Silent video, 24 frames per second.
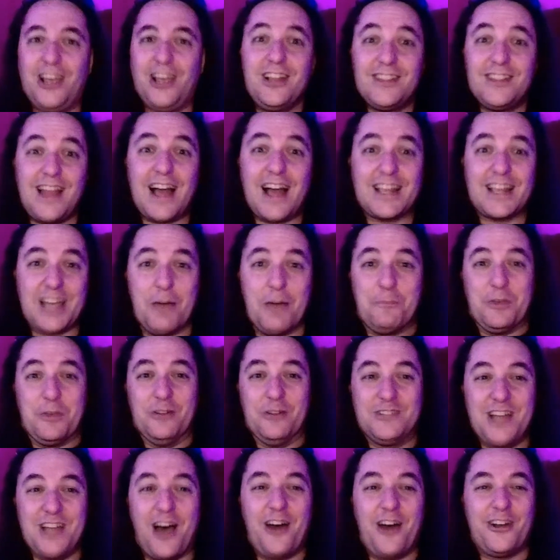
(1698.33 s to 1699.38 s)
Lock up your
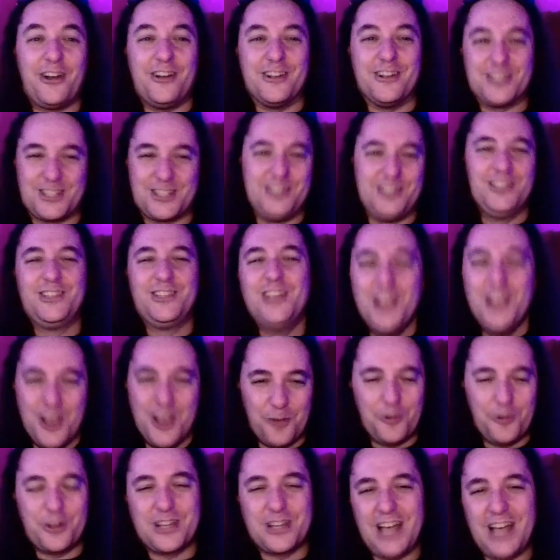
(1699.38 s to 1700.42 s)
daughters,
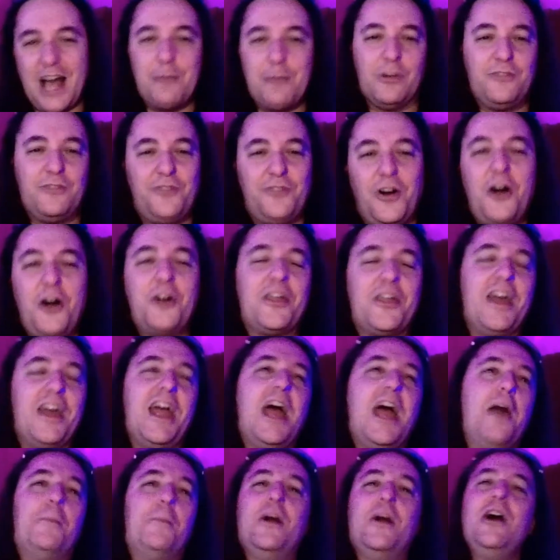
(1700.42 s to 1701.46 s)
we're coming for
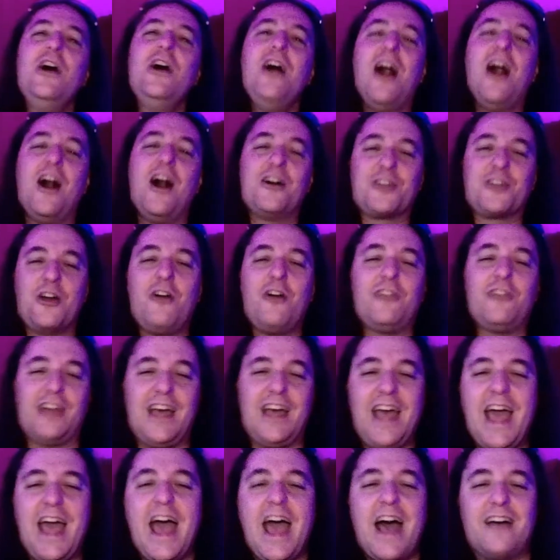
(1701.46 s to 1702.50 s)
them. I'm gonna
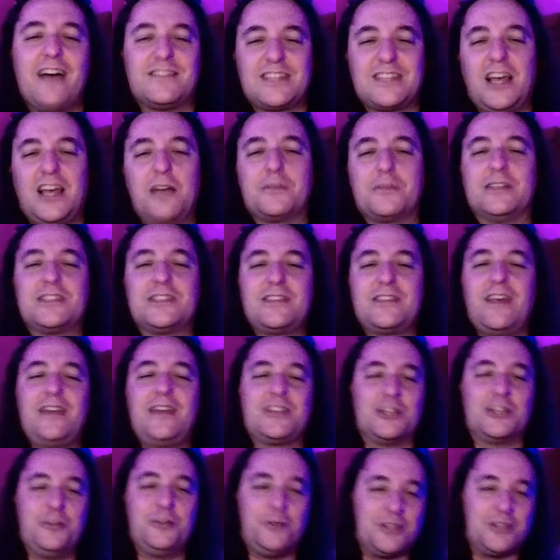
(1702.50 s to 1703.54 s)
have some
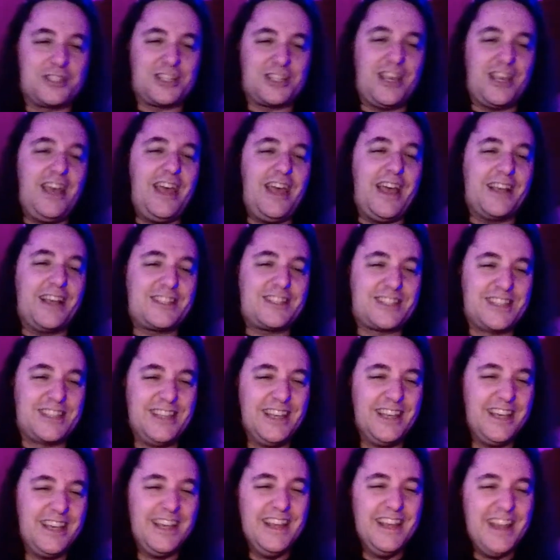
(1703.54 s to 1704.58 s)
consensual sex.
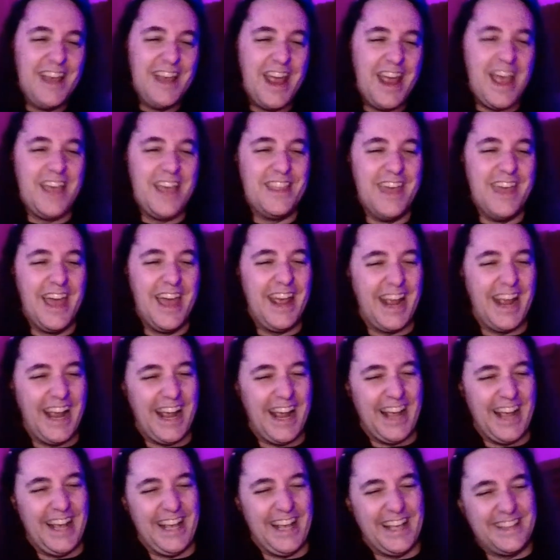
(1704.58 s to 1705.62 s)
And then
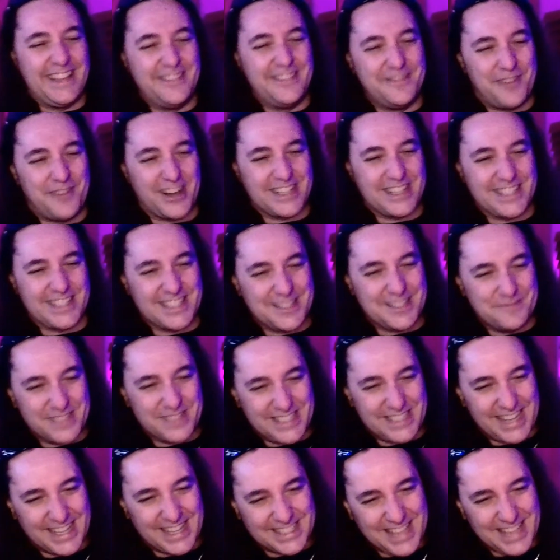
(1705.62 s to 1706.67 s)
Mark says the
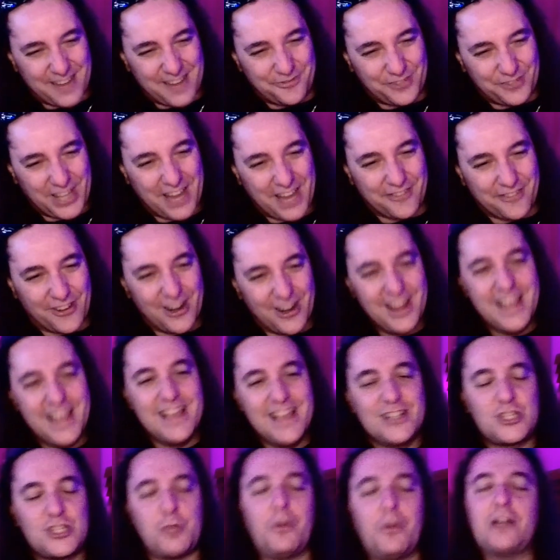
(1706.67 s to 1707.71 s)
mistakes had flavor.
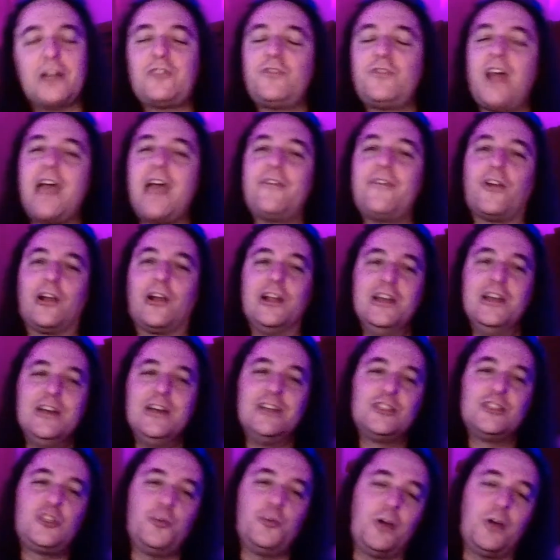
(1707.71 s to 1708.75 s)
Too much flavor.
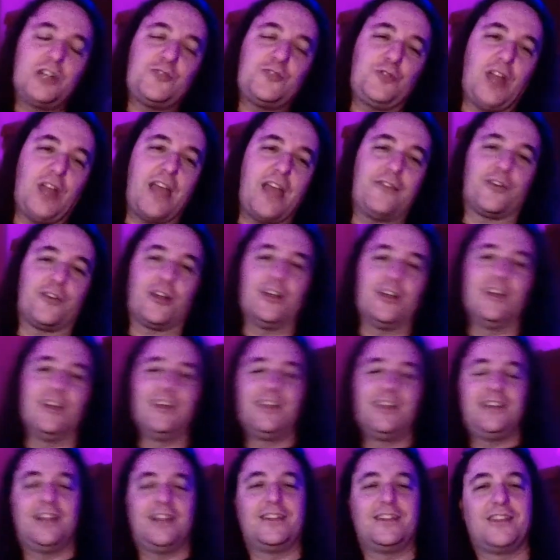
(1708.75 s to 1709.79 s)

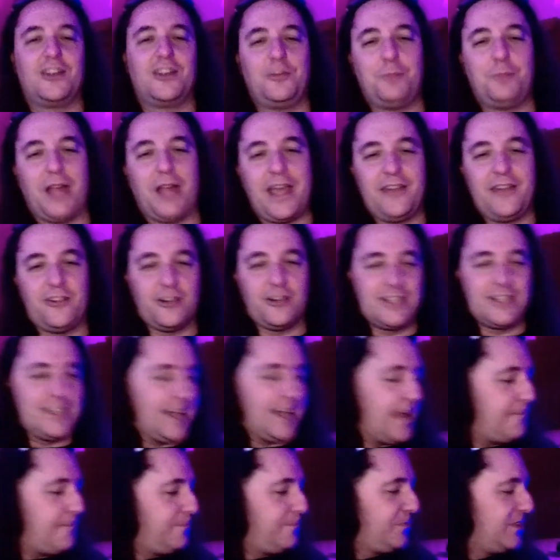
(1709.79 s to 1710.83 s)
I need a little blander
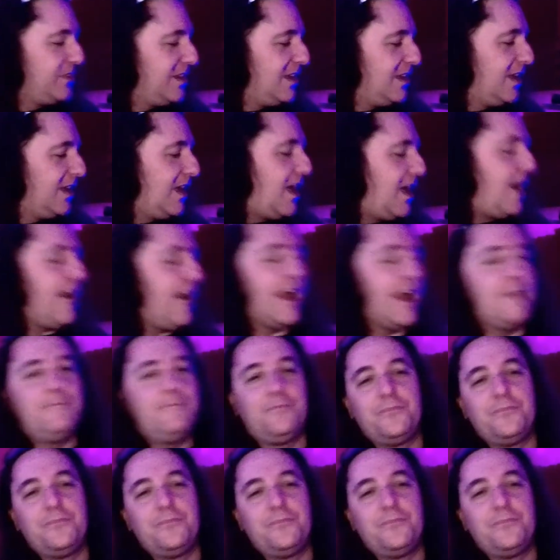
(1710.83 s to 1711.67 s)
tonight. All right.